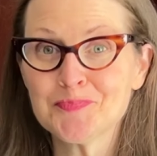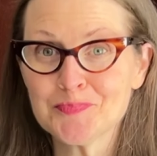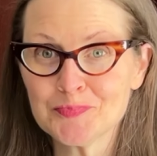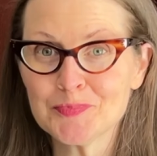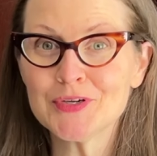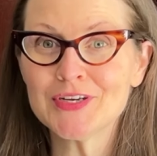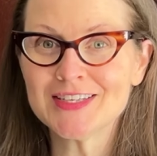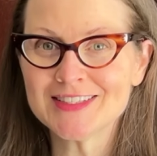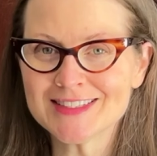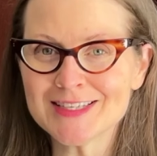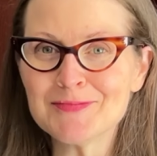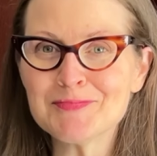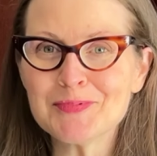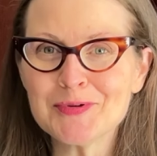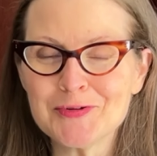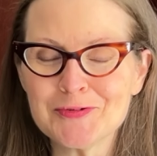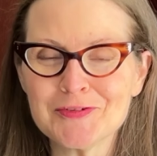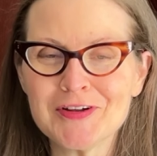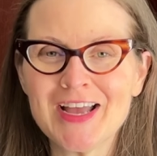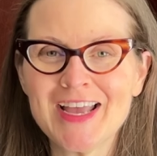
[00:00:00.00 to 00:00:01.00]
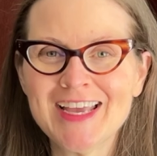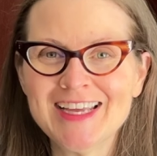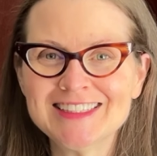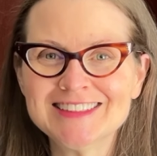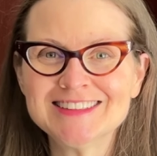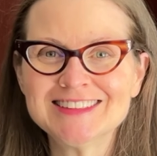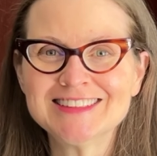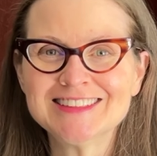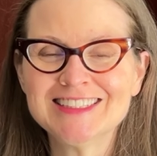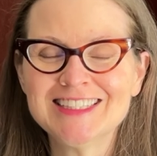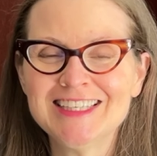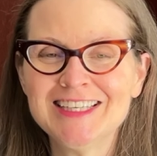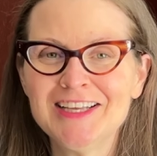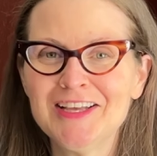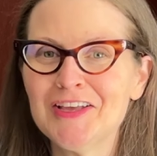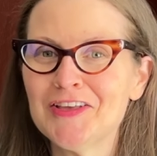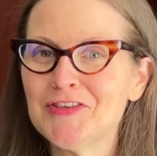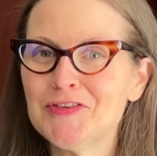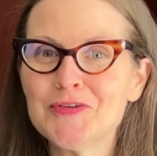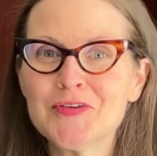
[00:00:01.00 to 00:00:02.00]
Pretty simple, right?
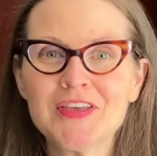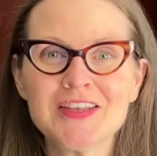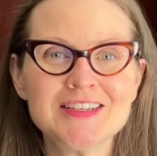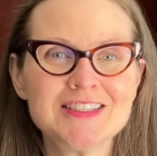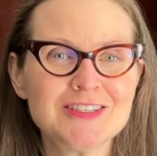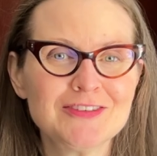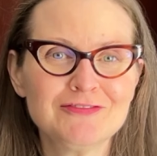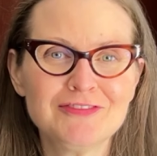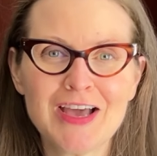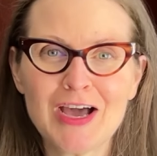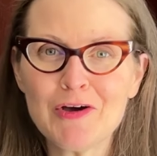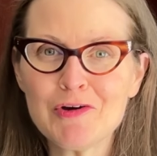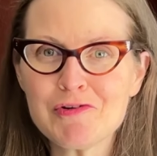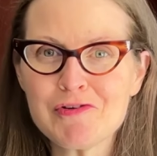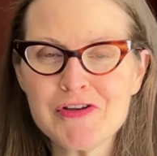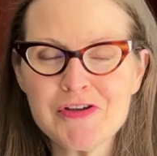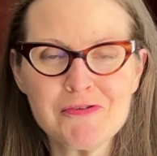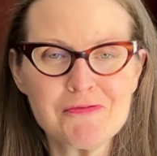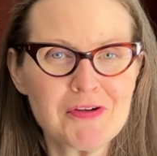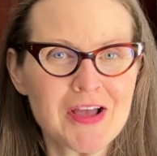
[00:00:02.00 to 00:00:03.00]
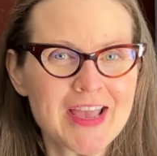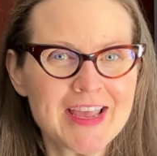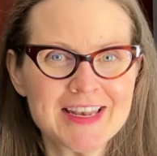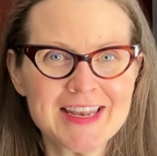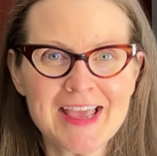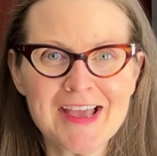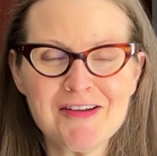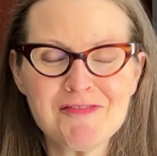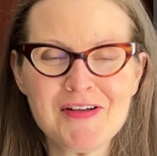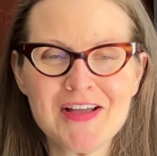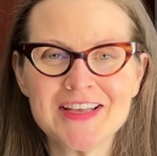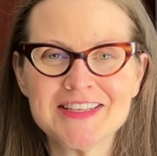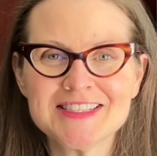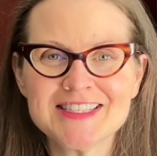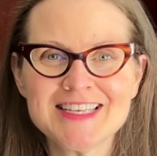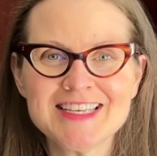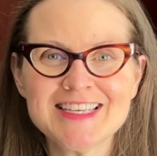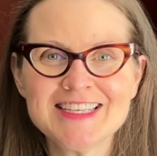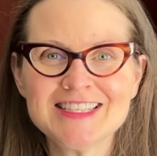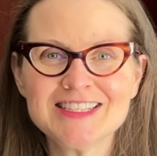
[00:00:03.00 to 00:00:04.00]
You can devour it right now as
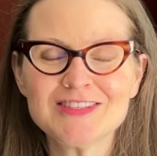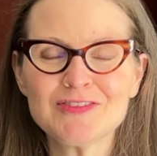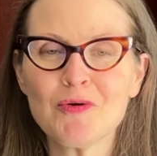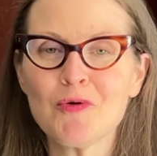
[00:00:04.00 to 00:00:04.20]
is,